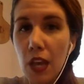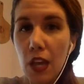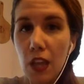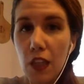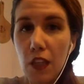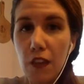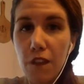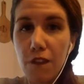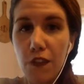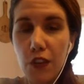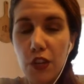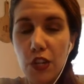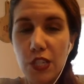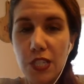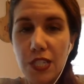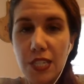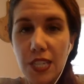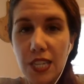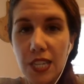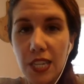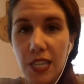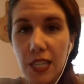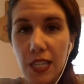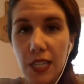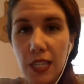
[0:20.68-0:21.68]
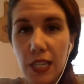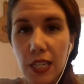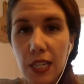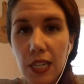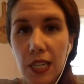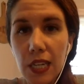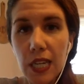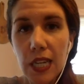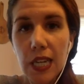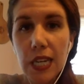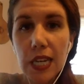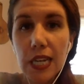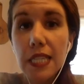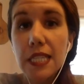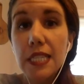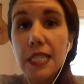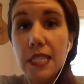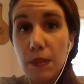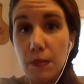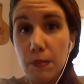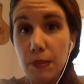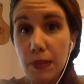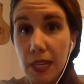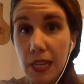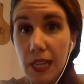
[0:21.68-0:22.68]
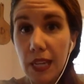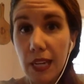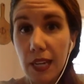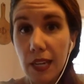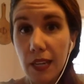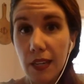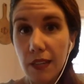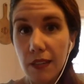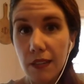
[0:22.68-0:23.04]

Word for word: The first thing is complaining.